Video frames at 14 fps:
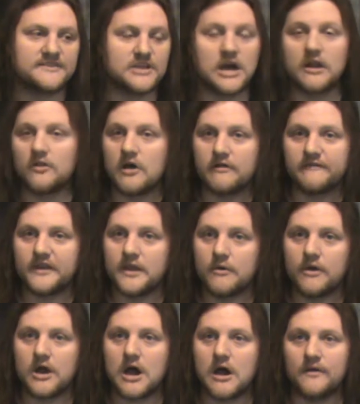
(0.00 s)
it's not a long
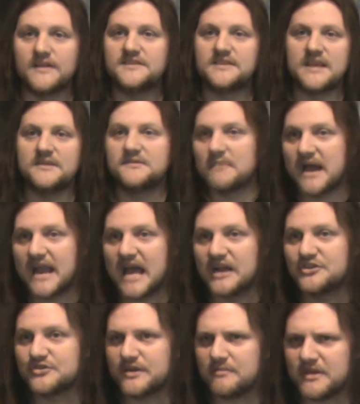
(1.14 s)
video at all. It might
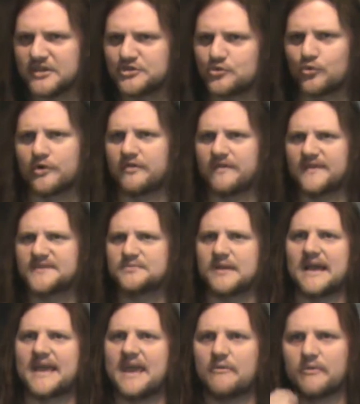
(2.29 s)
actually be shorter than this
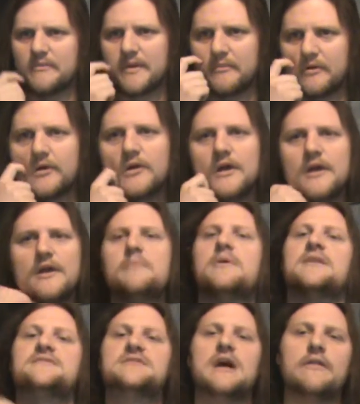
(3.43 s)
one. I can't remember.
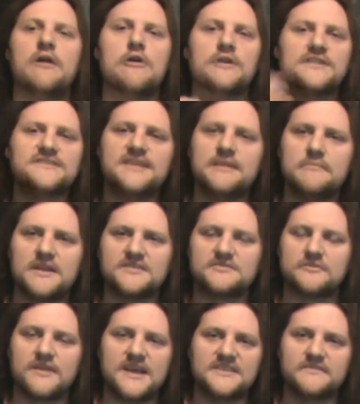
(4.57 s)
But it's not long. It's 10
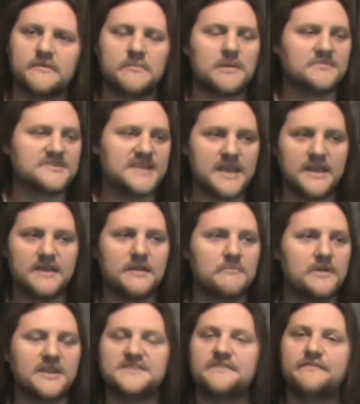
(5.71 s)
minutes or less, if I'm not mistaken.
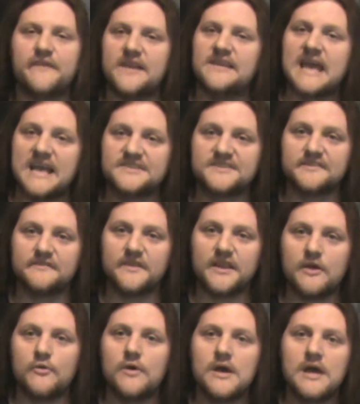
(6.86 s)
But it's a fantastic
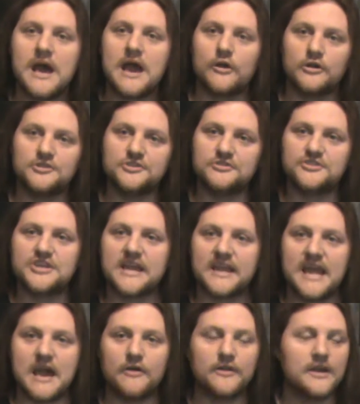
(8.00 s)
video. I urge you to
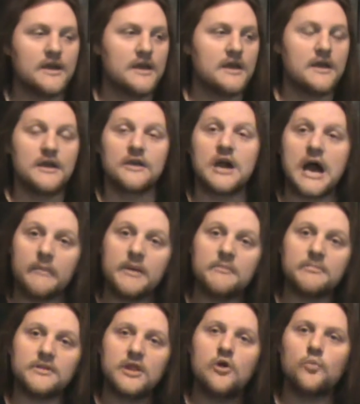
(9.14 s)
check it out.
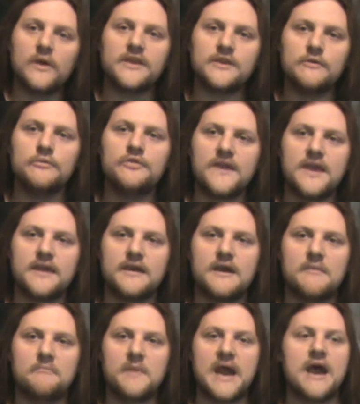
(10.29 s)
Comment below what you think
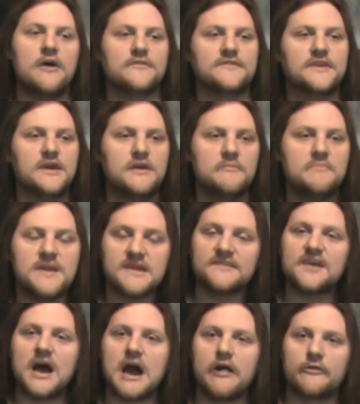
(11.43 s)
about
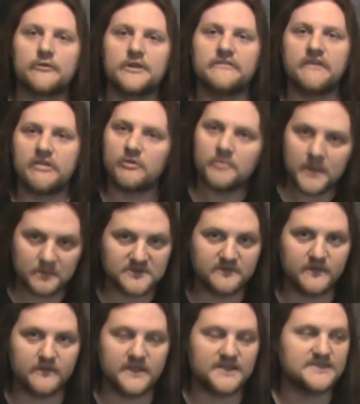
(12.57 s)
being tolerant of other
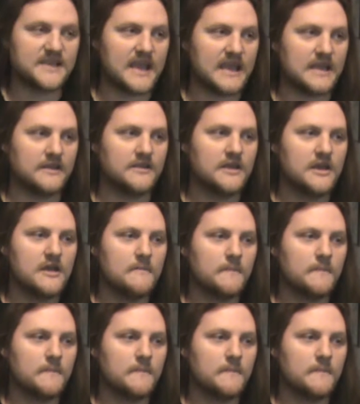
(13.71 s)
people's feelings and